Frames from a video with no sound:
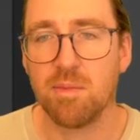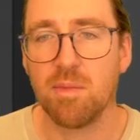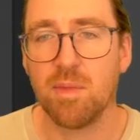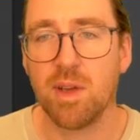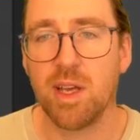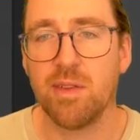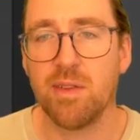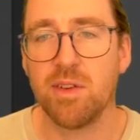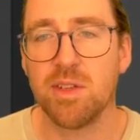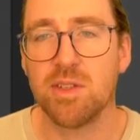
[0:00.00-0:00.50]

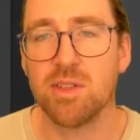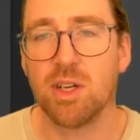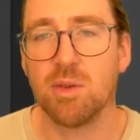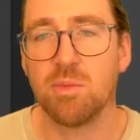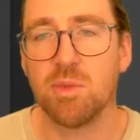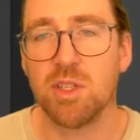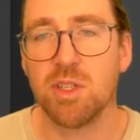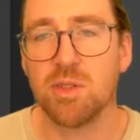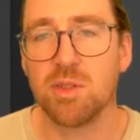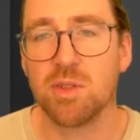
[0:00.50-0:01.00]
every time
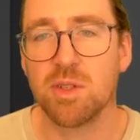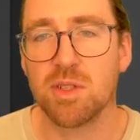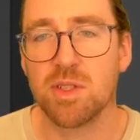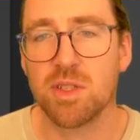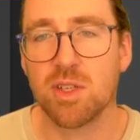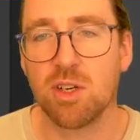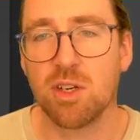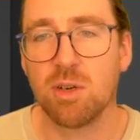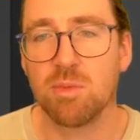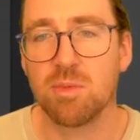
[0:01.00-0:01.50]
we do a
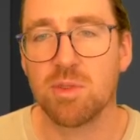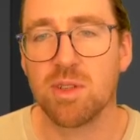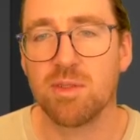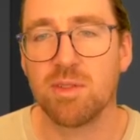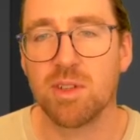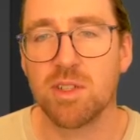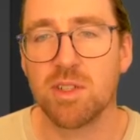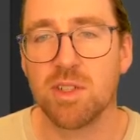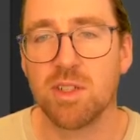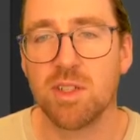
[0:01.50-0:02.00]
sculpt. So if
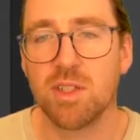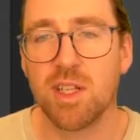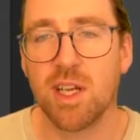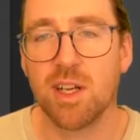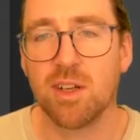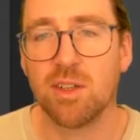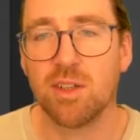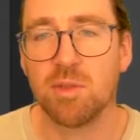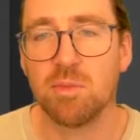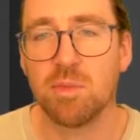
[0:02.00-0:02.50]
I turn that
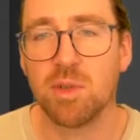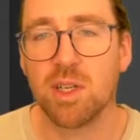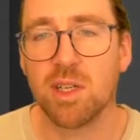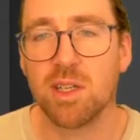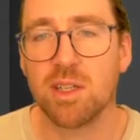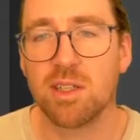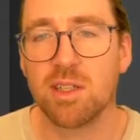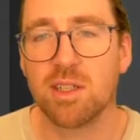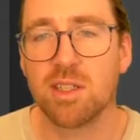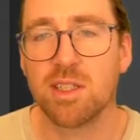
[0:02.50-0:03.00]
on by
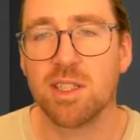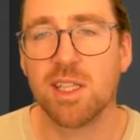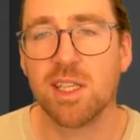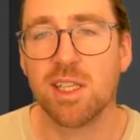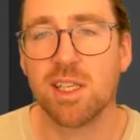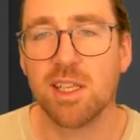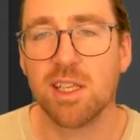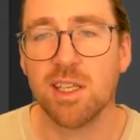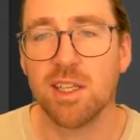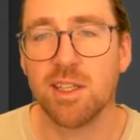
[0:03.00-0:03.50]
clicking
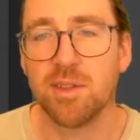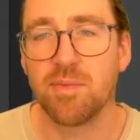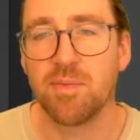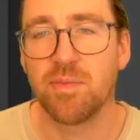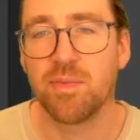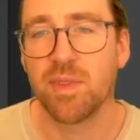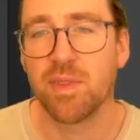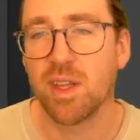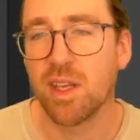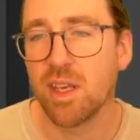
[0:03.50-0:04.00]
here,
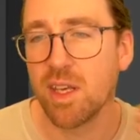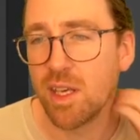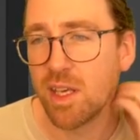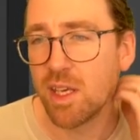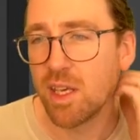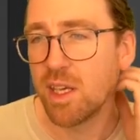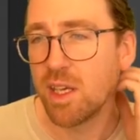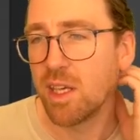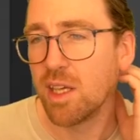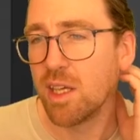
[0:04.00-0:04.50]

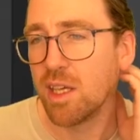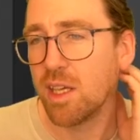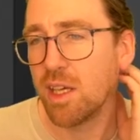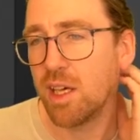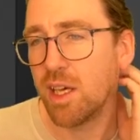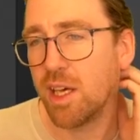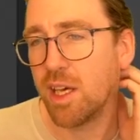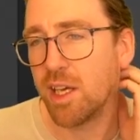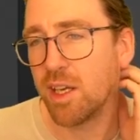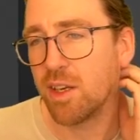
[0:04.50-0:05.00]

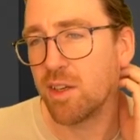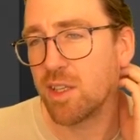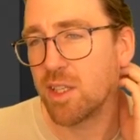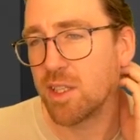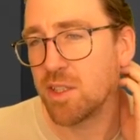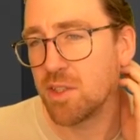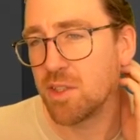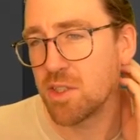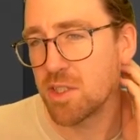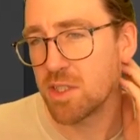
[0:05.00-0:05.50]
and I
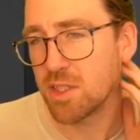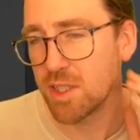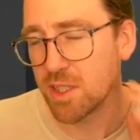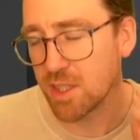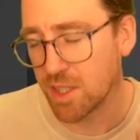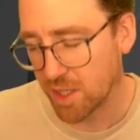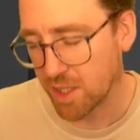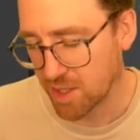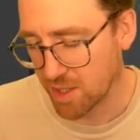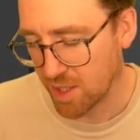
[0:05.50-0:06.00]
usually
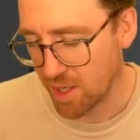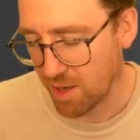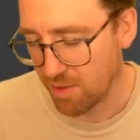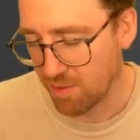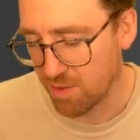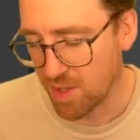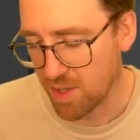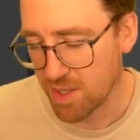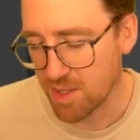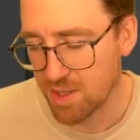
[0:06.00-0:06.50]
like to
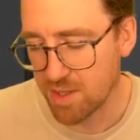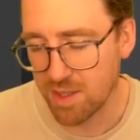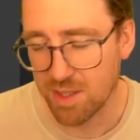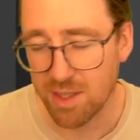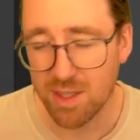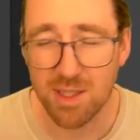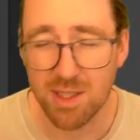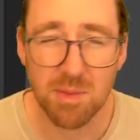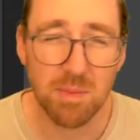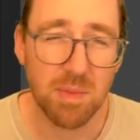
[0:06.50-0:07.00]
have this, and
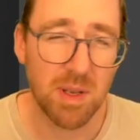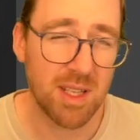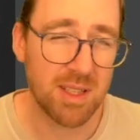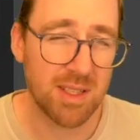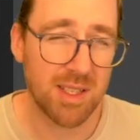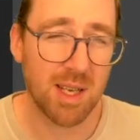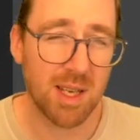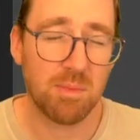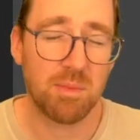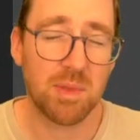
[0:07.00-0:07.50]
it depends
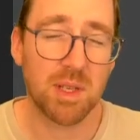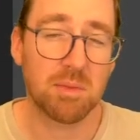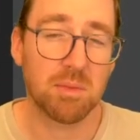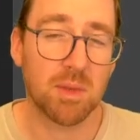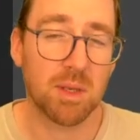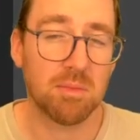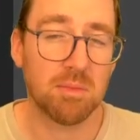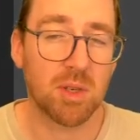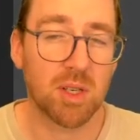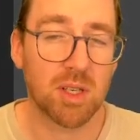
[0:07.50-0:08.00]
how big
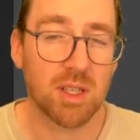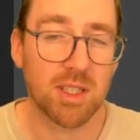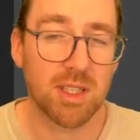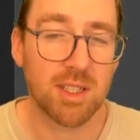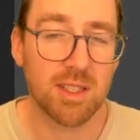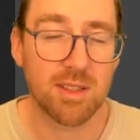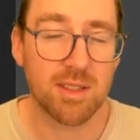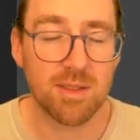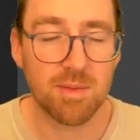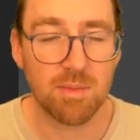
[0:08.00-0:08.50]
my model
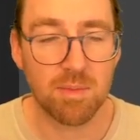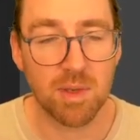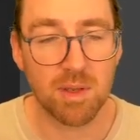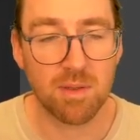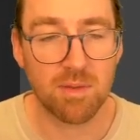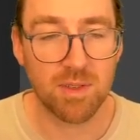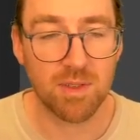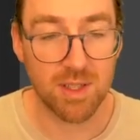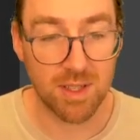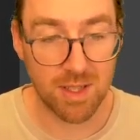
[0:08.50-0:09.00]
is, but
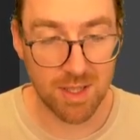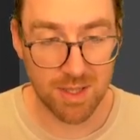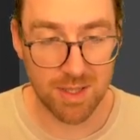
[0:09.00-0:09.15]
for this